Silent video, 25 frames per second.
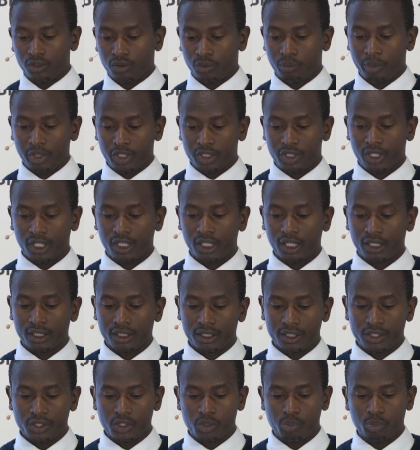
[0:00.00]
to make sure
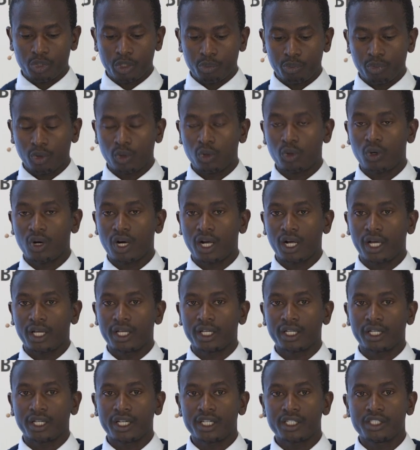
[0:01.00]
that these people who are
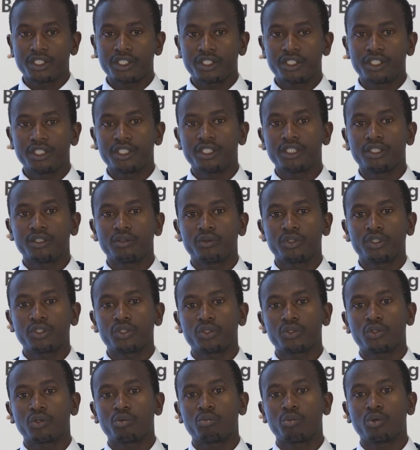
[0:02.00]
engaged in, which
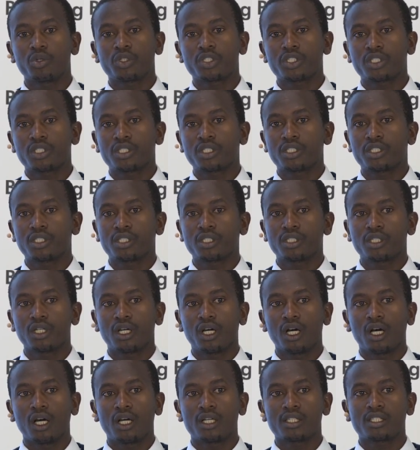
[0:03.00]
is almost
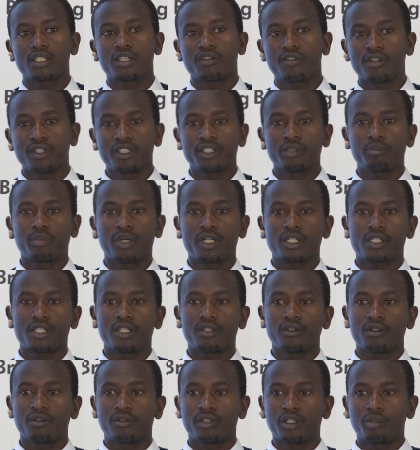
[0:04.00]

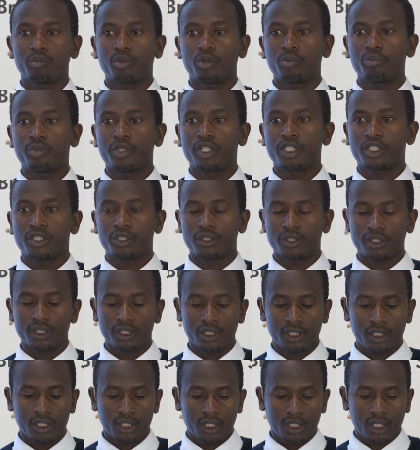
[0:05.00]
70% of the population,
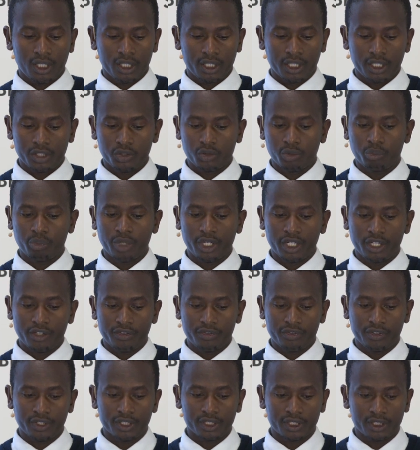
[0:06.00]
get to
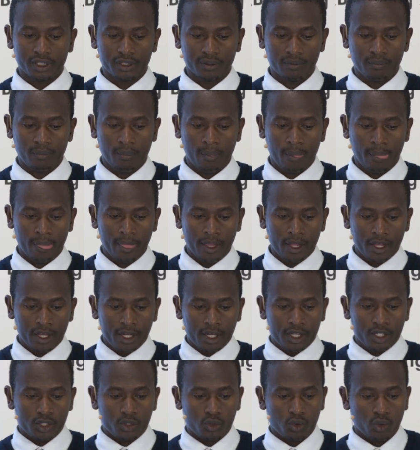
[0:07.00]
benefit.
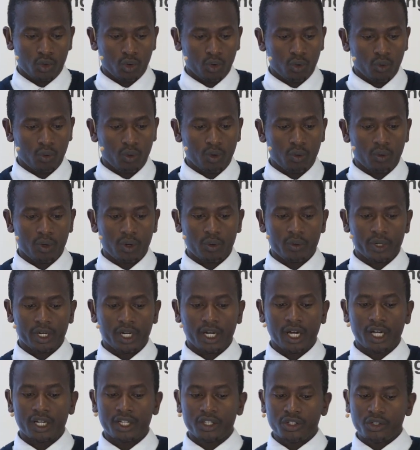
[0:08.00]
So we
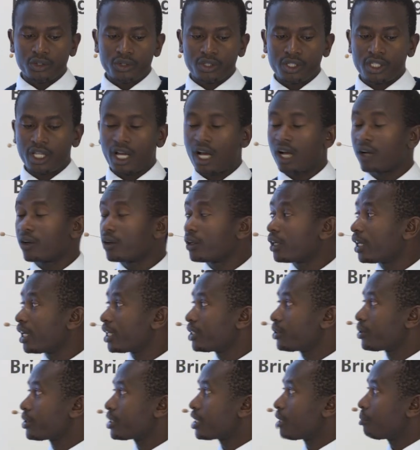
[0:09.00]
can use the
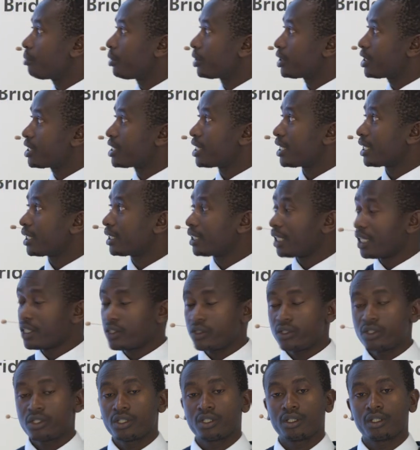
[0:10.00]
agriculture support
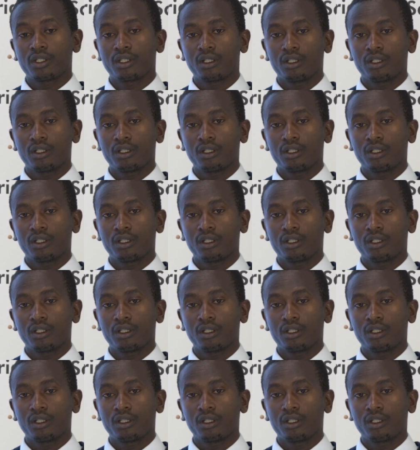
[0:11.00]
sectors